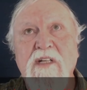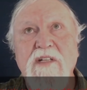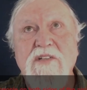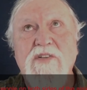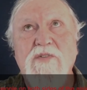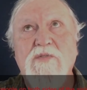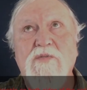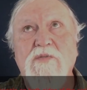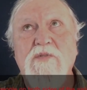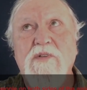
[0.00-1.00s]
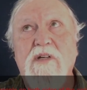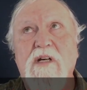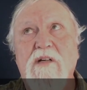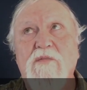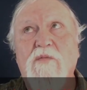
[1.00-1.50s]
to
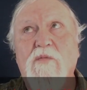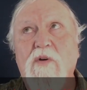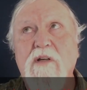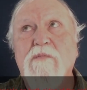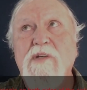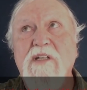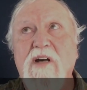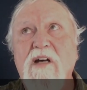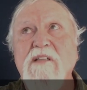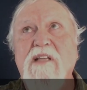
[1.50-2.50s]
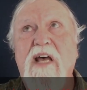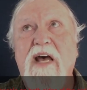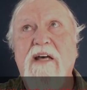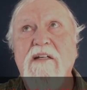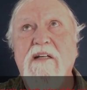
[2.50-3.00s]
work beyond
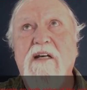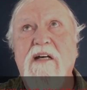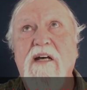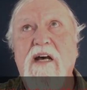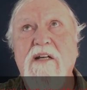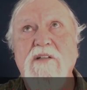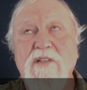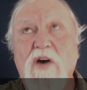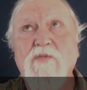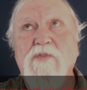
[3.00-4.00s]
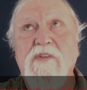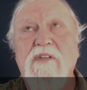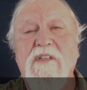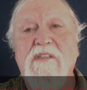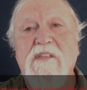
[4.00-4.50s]
that. I don't
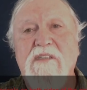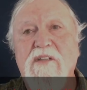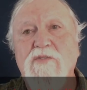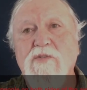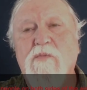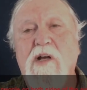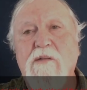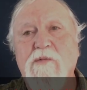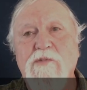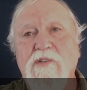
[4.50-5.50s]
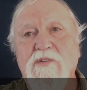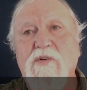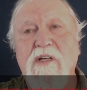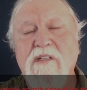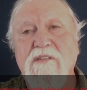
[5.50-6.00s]
think that those problems are
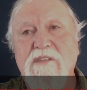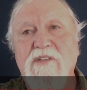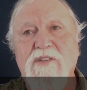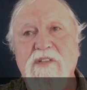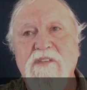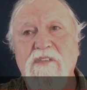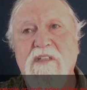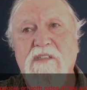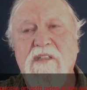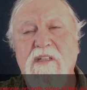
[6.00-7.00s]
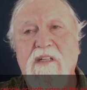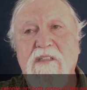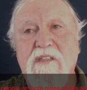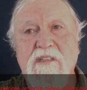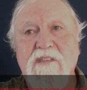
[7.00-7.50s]
quite as serious
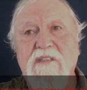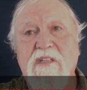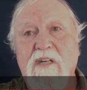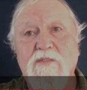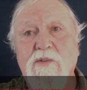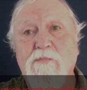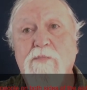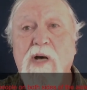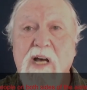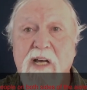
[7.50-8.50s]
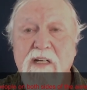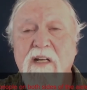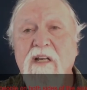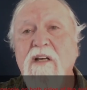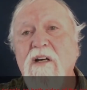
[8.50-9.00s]
at this level, but
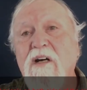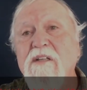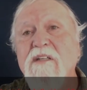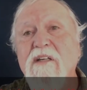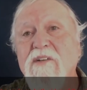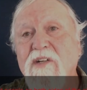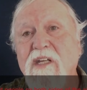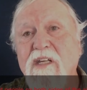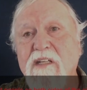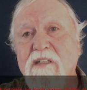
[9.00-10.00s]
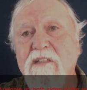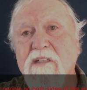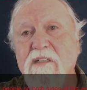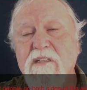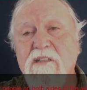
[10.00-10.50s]
on the other hand,
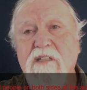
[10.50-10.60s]
it's